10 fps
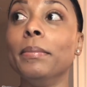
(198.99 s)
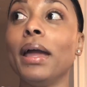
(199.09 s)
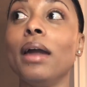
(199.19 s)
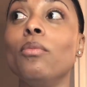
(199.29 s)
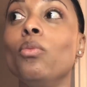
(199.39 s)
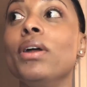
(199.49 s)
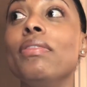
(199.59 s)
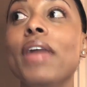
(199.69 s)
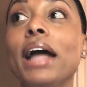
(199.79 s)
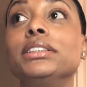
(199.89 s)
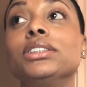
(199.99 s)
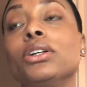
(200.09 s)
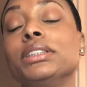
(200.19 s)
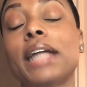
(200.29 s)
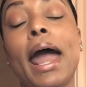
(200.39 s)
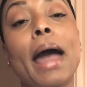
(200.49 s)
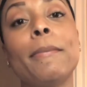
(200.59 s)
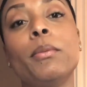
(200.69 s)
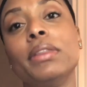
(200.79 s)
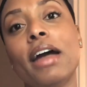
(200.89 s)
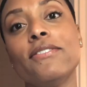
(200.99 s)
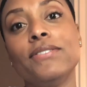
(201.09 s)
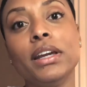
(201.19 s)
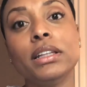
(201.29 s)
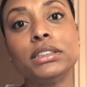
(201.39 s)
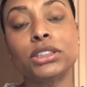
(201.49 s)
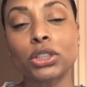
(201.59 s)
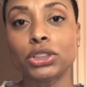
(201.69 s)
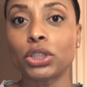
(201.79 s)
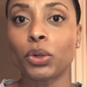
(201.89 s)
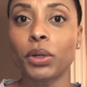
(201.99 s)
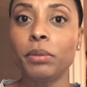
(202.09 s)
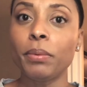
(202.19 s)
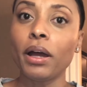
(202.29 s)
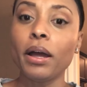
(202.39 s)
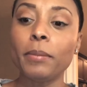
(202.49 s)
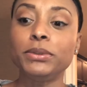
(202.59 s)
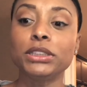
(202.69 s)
And when that starts to happen, when that feeling starts to creep up,